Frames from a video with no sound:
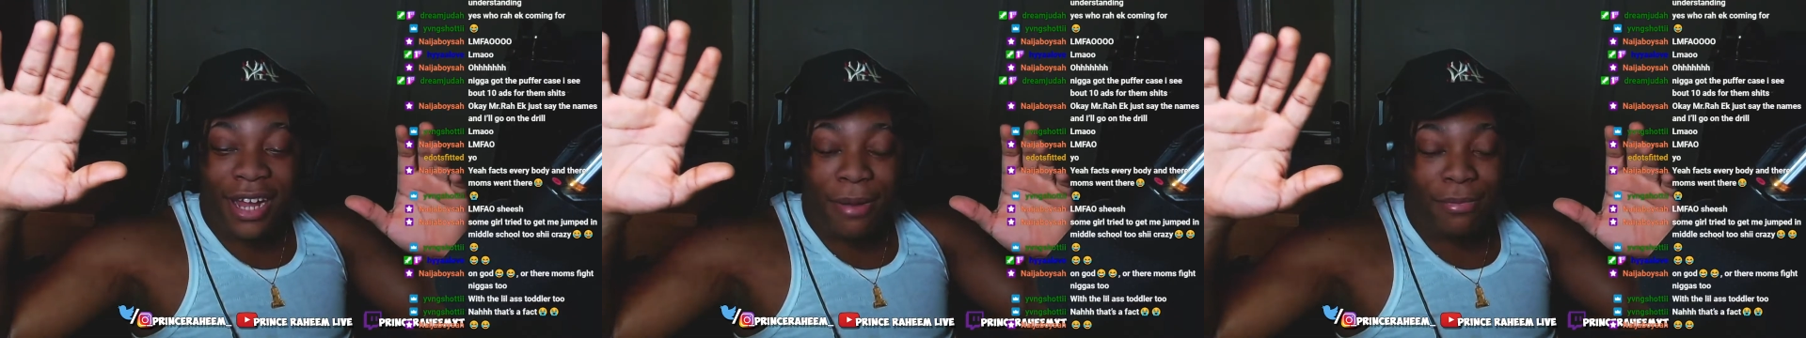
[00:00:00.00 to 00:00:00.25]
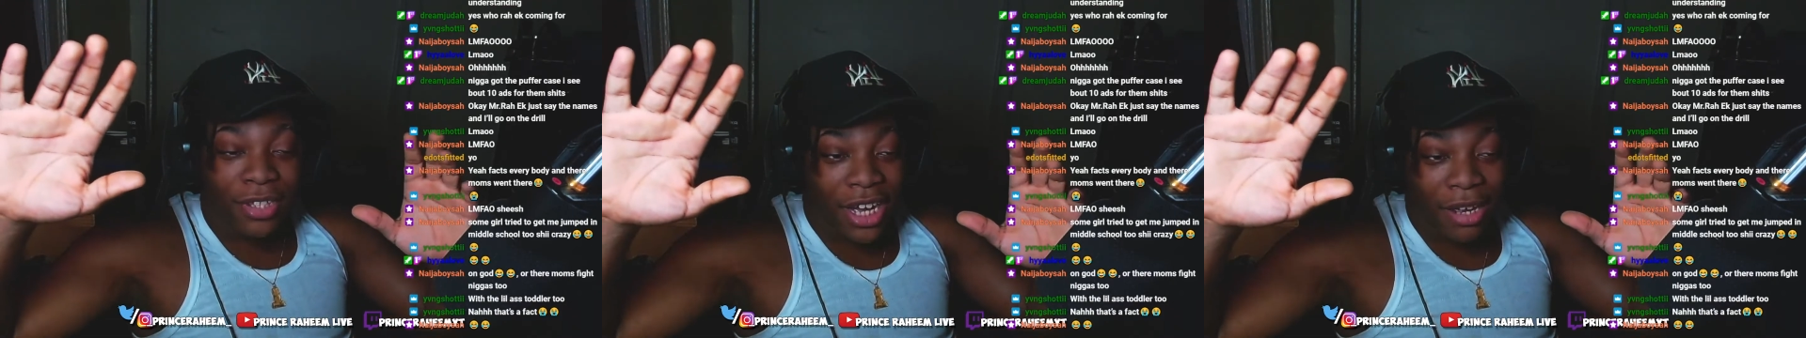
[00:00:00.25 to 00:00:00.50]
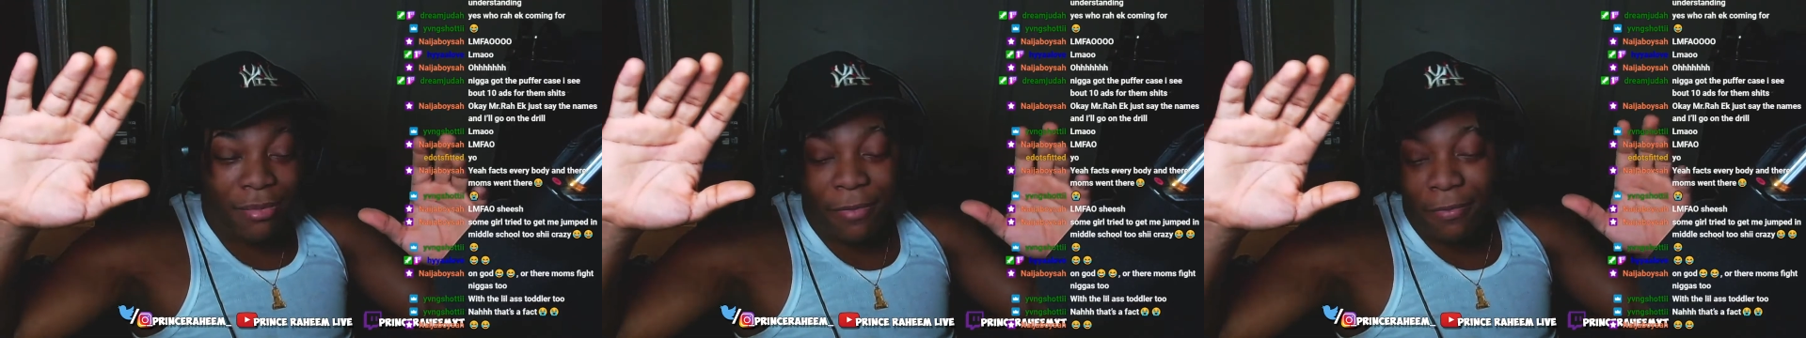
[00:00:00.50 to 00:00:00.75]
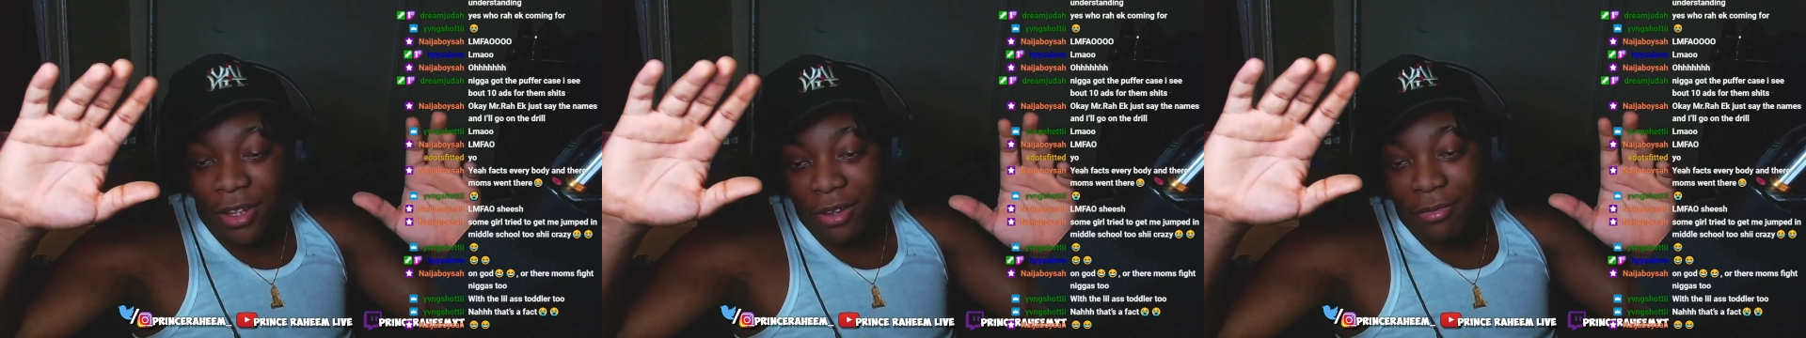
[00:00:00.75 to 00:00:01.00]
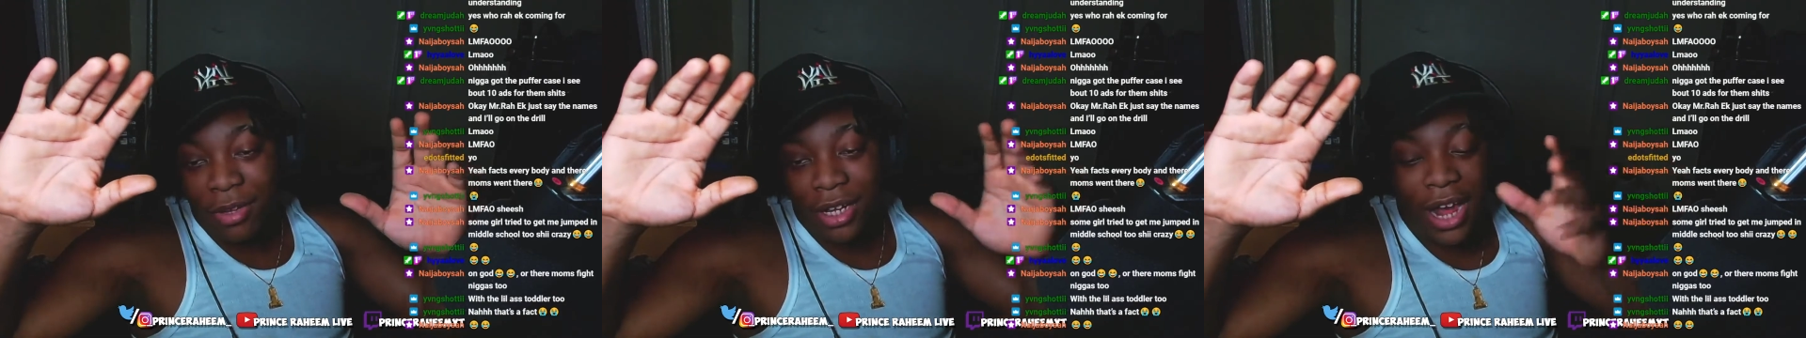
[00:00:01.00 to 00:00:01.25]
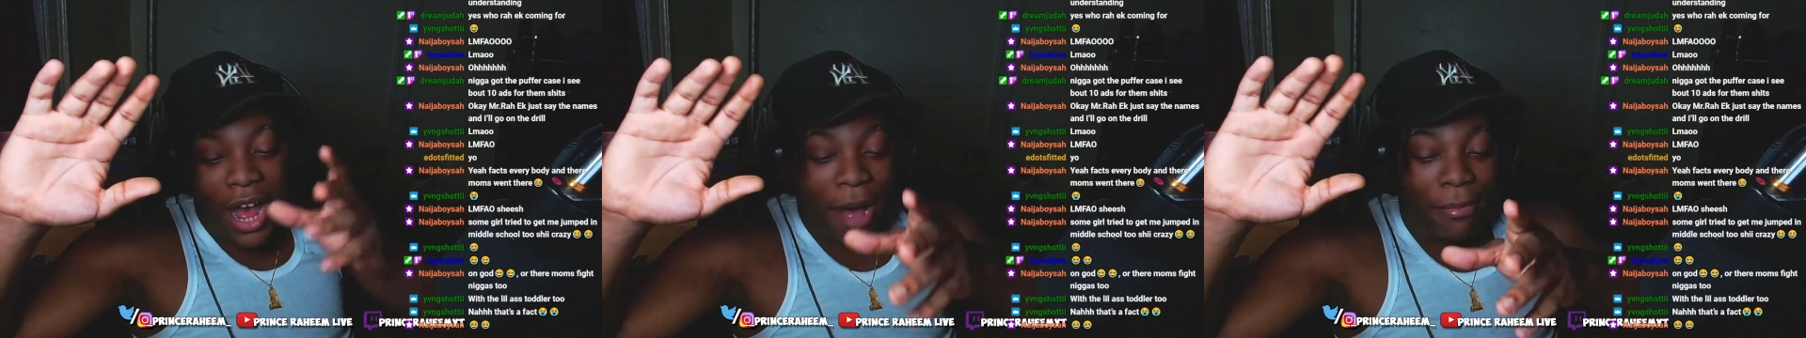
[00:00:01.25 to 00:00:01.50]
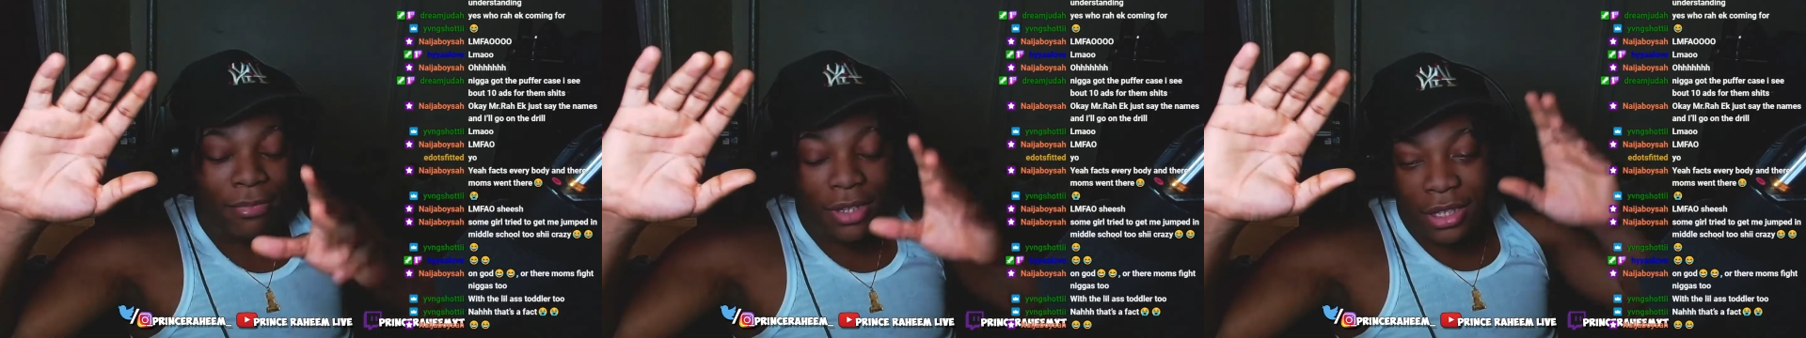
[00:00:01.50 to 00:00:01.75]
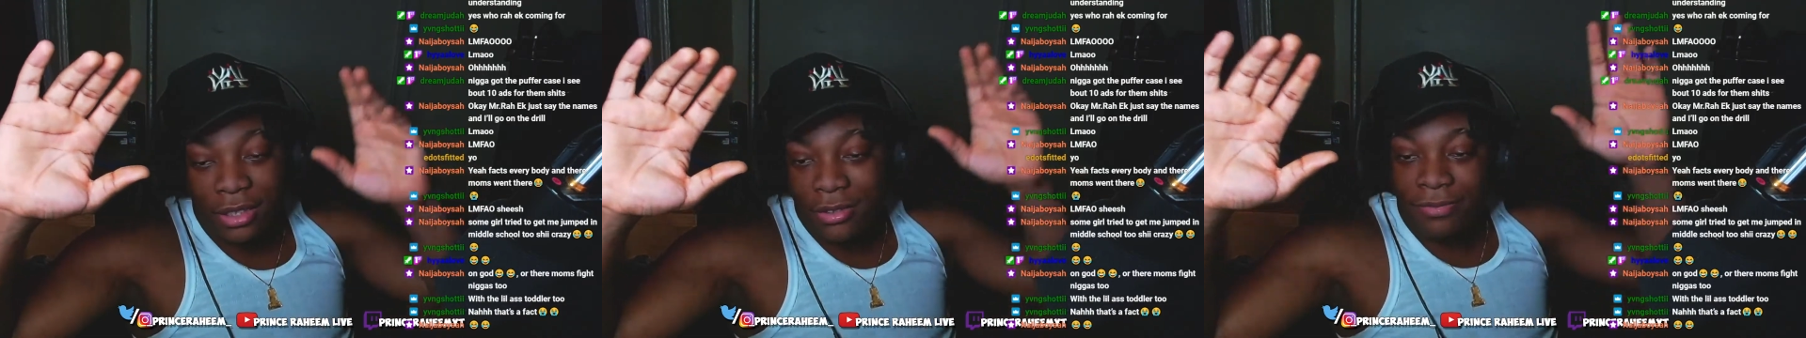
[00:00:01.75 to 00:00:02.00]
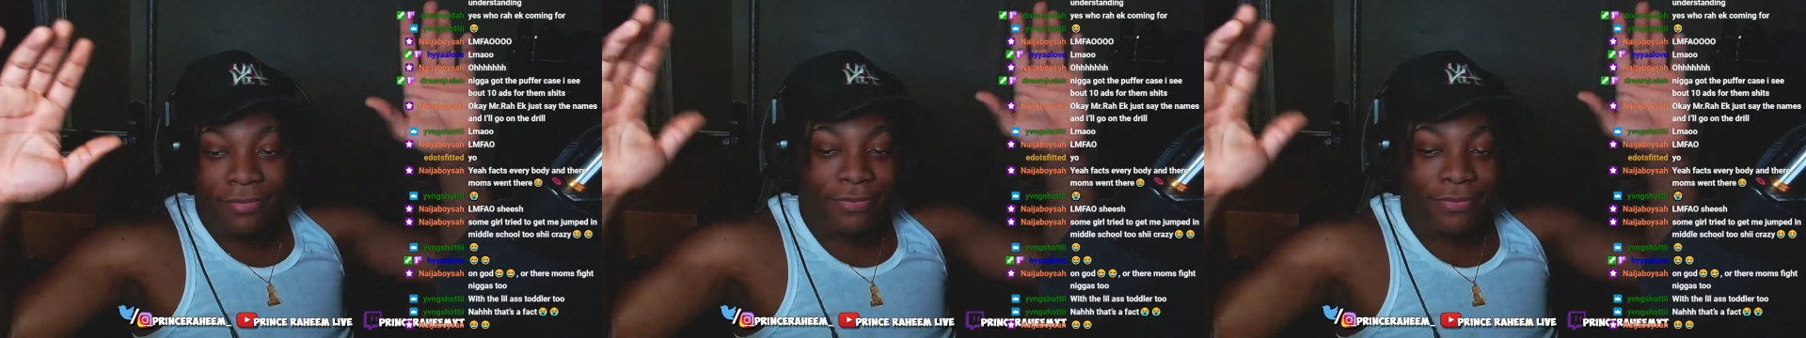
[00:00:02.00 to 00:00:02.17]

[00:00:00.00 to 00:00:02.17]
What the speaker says: I'm sorry, my brother, but what